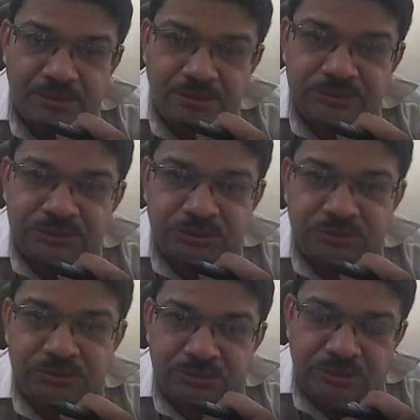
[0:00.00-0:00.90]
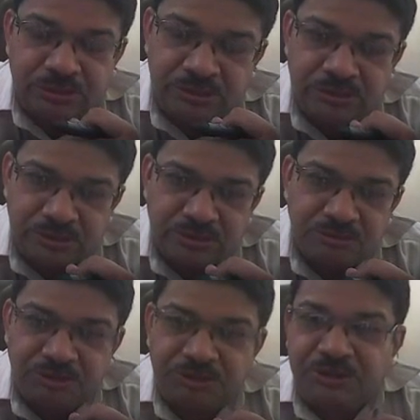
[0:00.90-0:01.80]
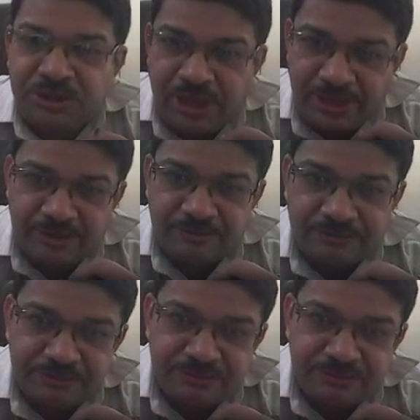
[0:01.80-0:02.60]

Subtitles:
So we will have